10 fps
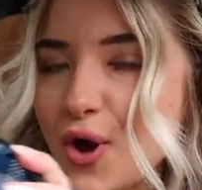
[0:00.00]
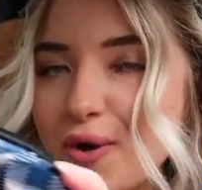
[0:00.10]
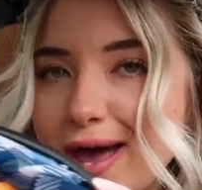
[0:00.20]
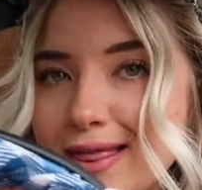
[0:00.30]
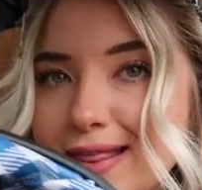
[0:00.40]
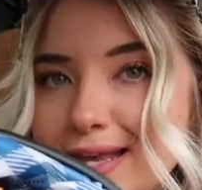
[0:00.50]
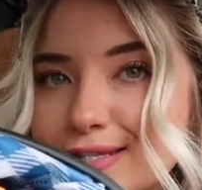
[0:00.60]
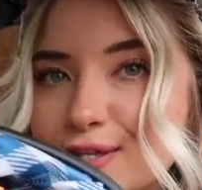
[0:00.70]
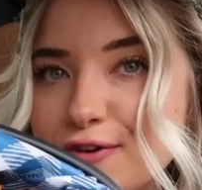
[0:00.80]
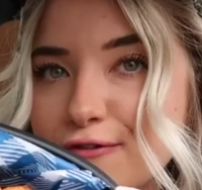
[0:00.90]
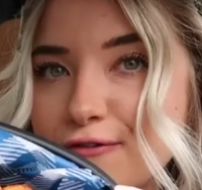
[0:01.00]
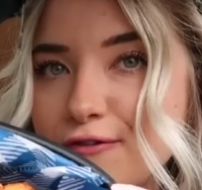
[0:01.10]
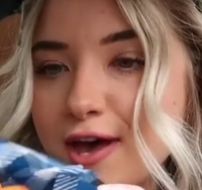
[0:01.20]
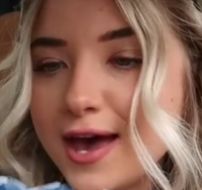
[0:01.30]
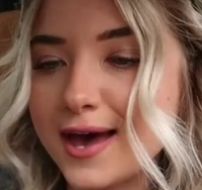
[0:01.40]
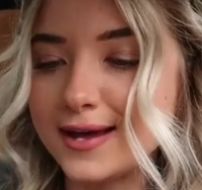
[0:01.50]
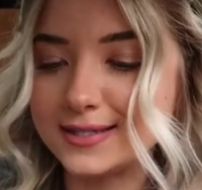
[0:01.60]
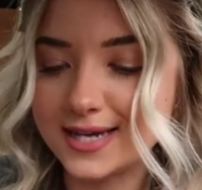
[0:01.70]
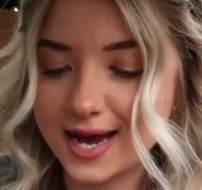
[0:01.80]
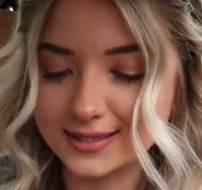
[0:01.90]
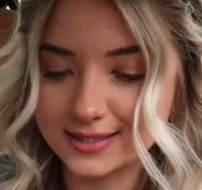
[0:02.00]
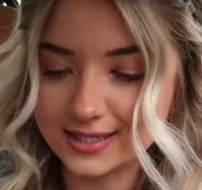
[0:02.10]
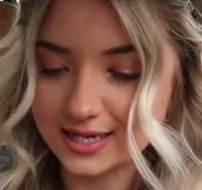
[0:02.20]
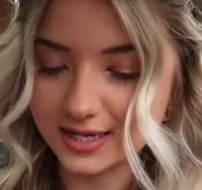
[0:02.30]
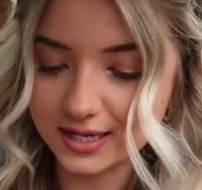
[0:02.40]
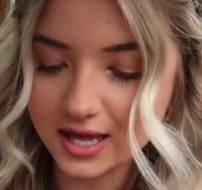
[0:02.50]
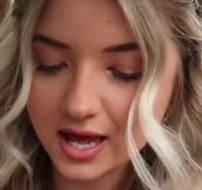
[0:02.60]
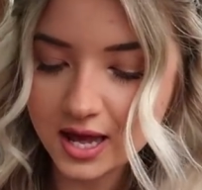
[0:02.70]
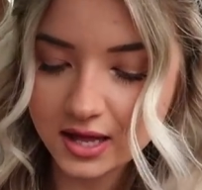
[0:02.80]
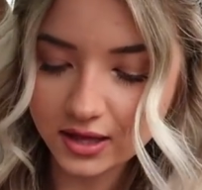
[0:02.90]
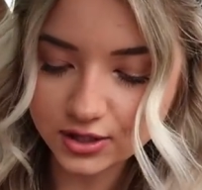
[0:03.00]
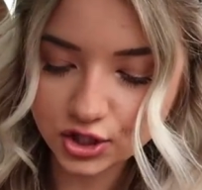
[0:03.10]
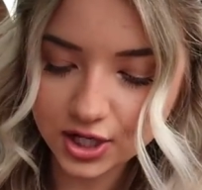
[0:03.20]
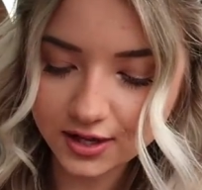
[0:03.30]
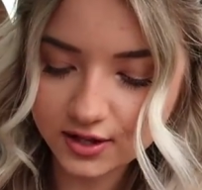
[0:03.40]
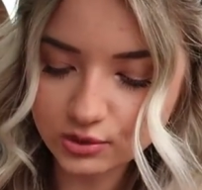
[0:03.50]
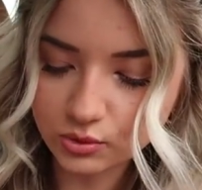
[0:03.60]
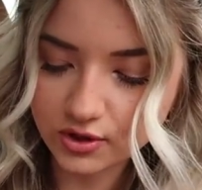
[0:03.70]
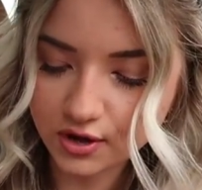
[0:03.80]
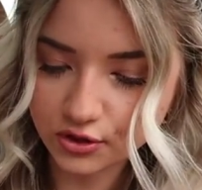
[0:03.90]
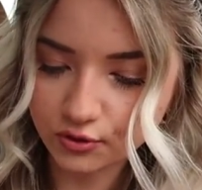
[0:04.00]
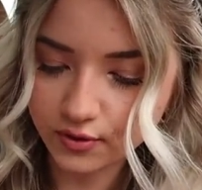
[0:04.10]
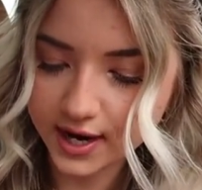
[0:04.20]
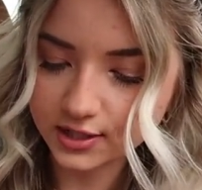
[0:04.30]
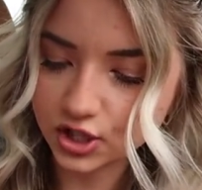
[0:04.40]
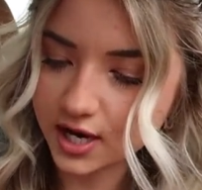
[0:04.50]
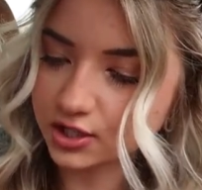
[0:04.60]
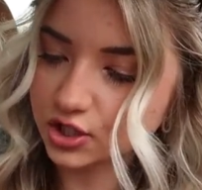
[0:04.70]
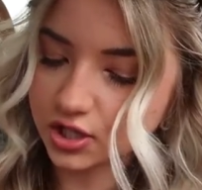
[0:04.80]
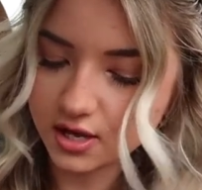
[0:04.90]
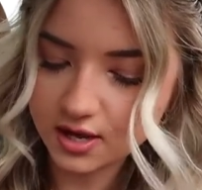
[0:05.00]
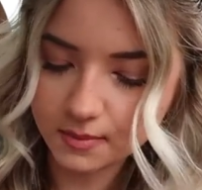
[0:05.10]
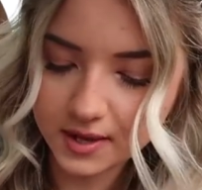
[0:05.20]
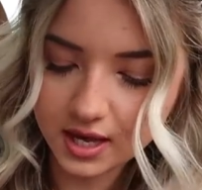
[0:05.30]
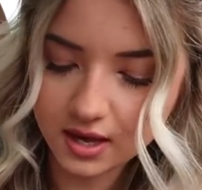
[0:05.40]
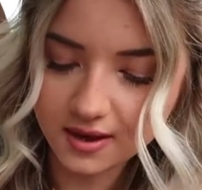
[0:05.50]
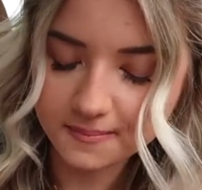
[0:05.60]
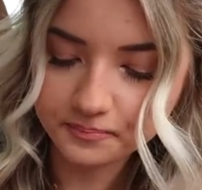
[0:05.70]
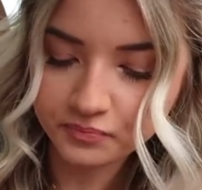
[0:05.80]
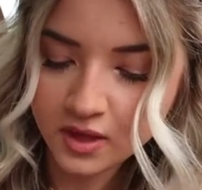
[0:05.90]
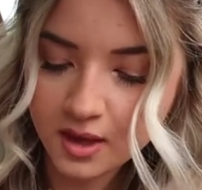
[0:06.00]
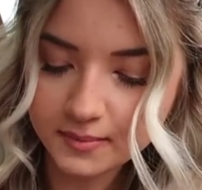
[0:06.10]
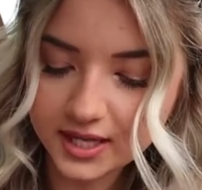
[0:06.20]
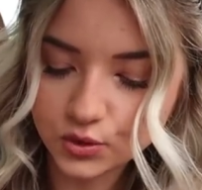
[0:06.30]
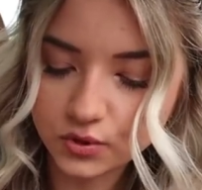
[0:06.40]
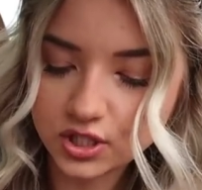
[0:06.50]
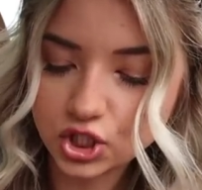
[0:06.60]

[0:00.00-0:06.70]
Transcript: Okay, these look fantastic. Let's try these without the ranch, actually. Let me get a piece with the